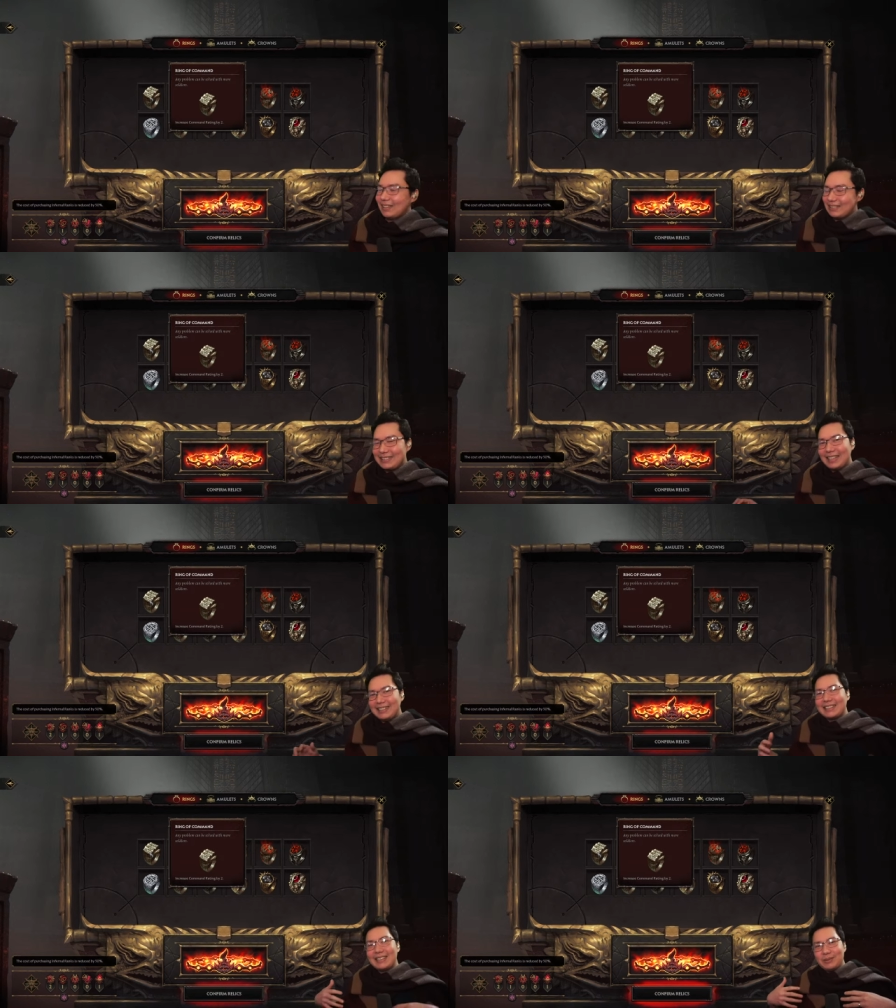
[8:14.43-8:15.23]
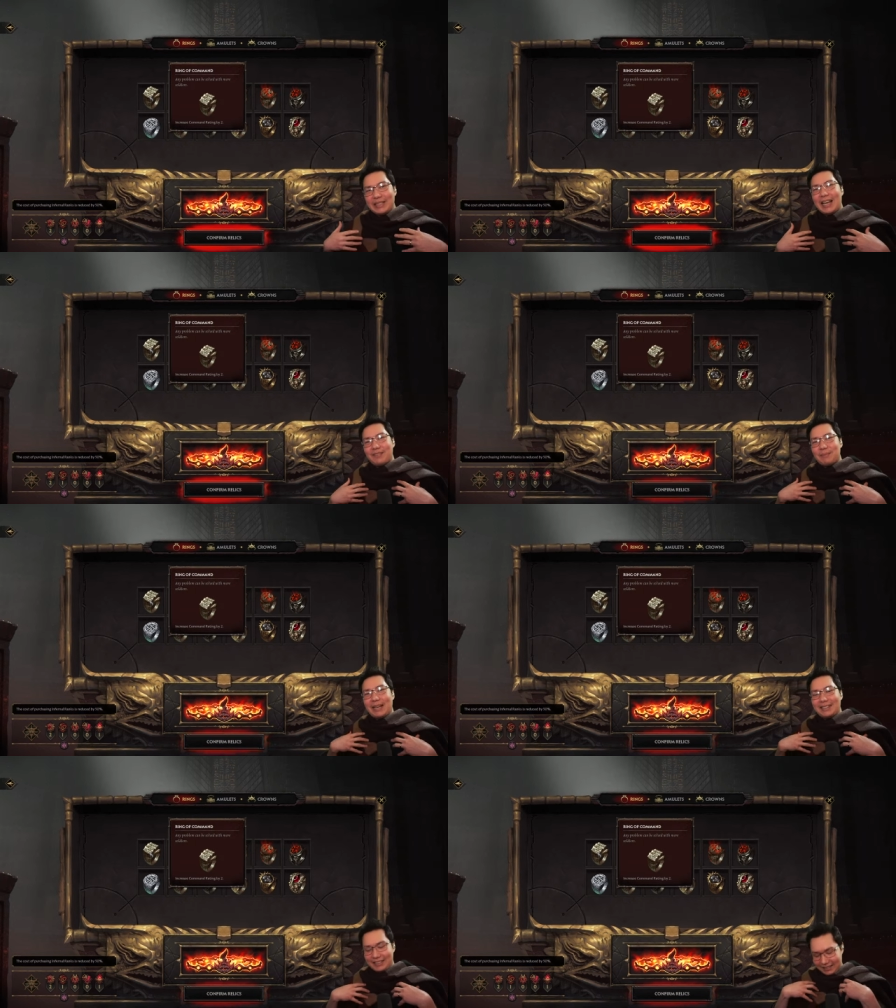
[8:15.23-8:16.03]
Well, technically we have
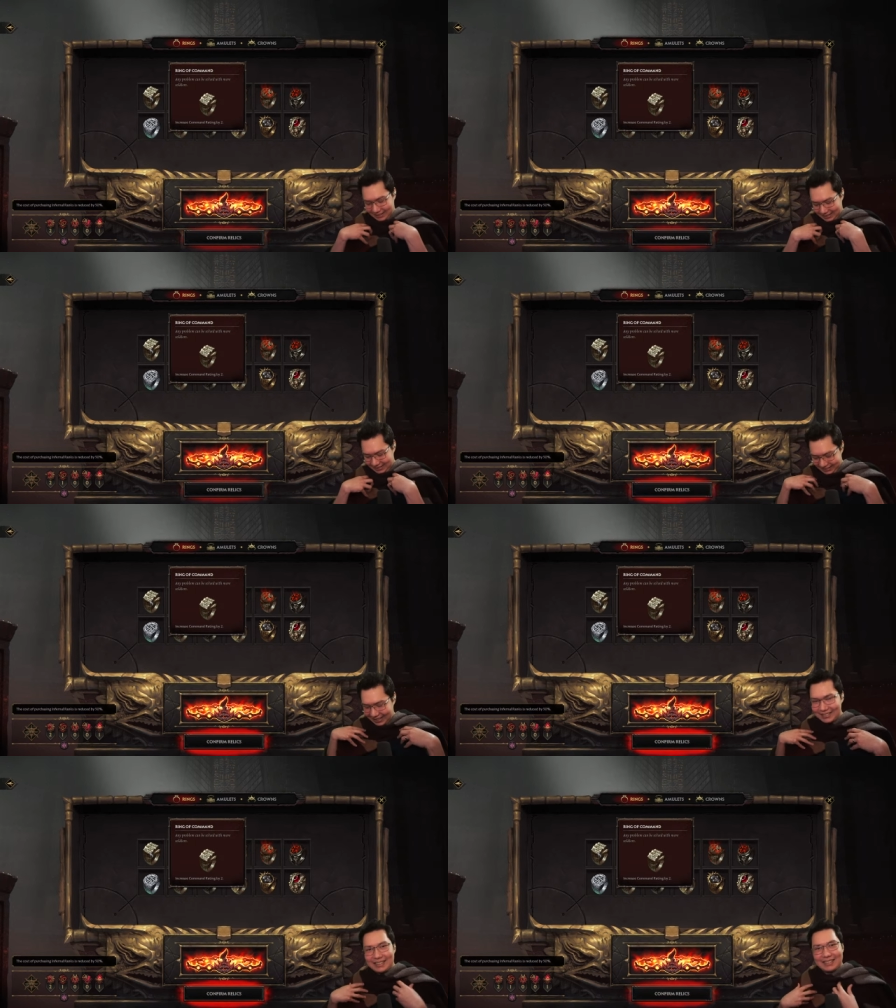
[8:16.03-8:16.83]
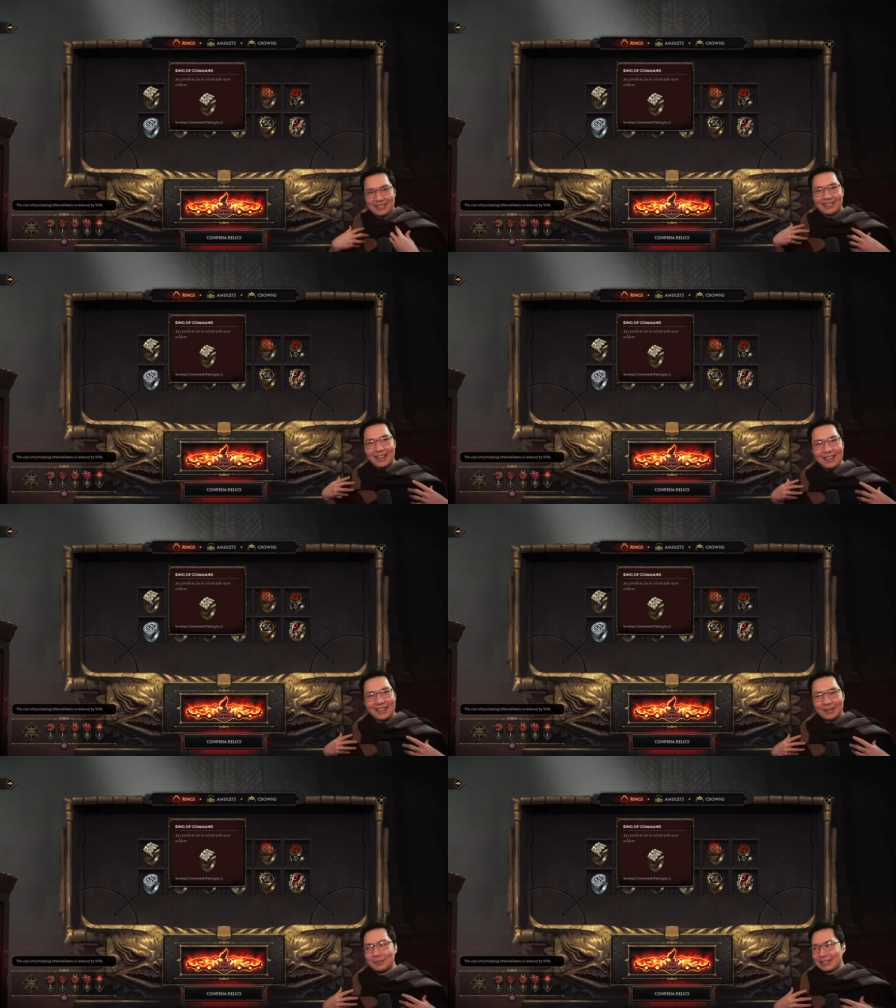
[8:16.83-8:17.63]
appendages in the chest. That's our
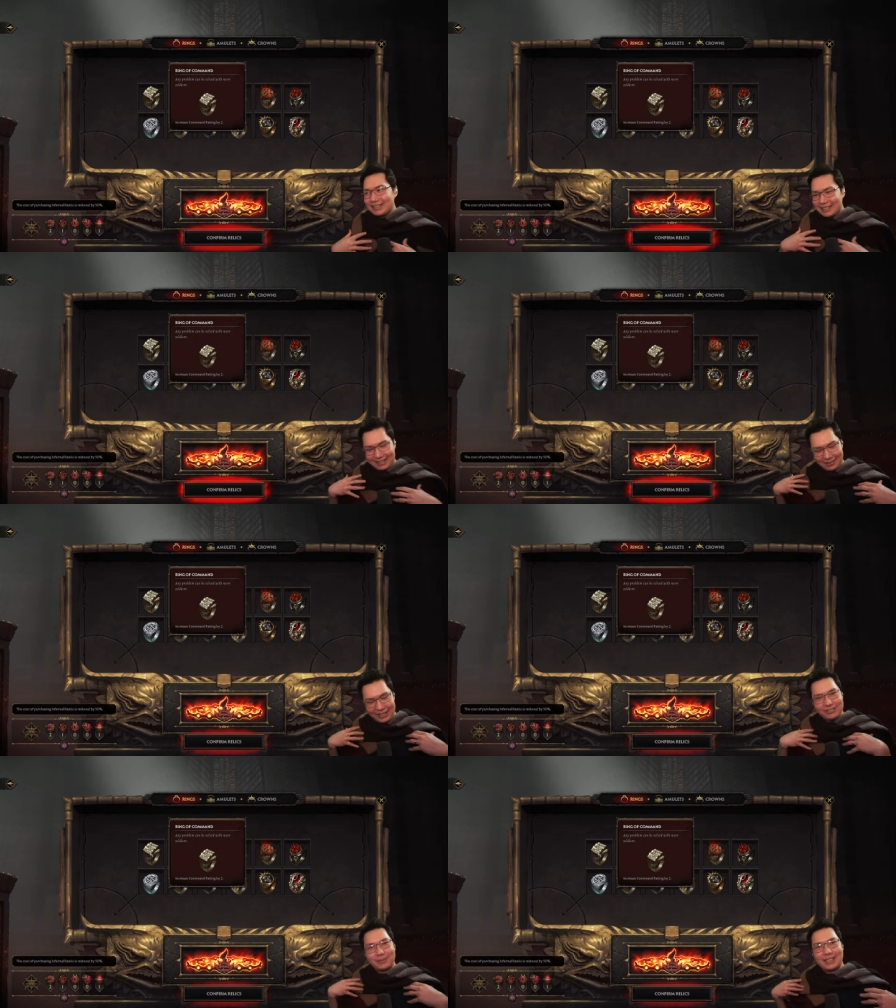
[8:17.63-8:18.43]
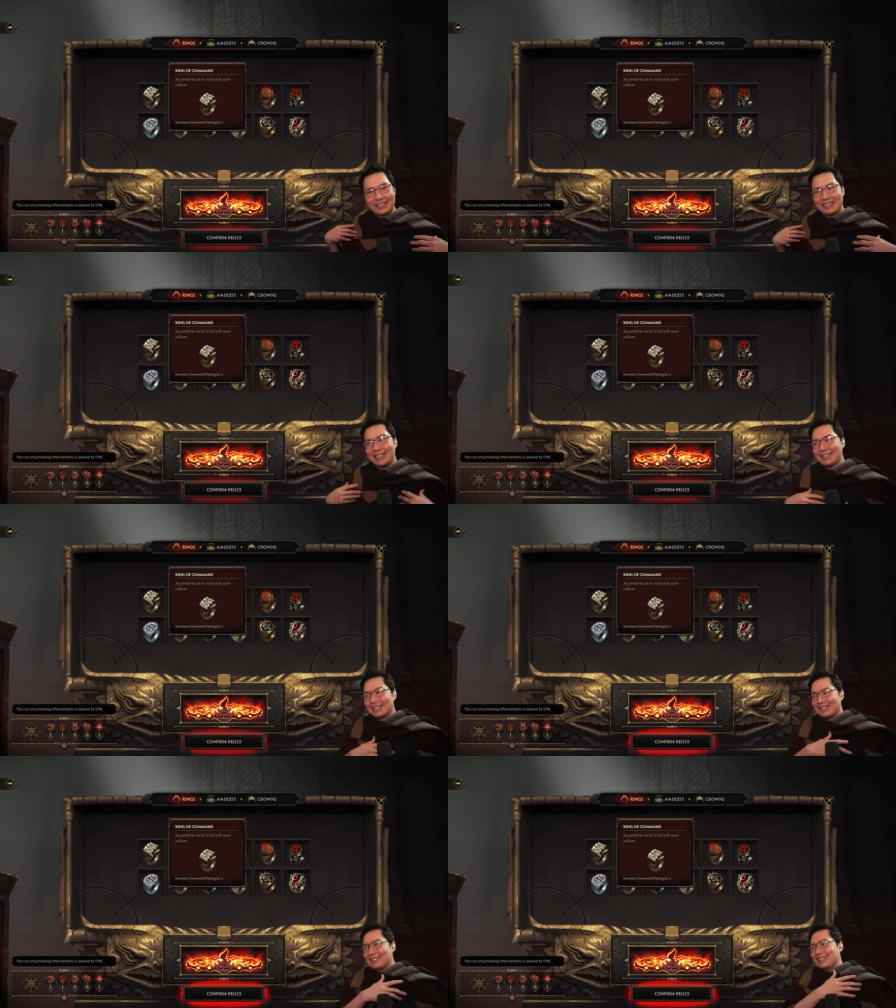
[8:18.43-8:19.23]
arms. They come out from our chest.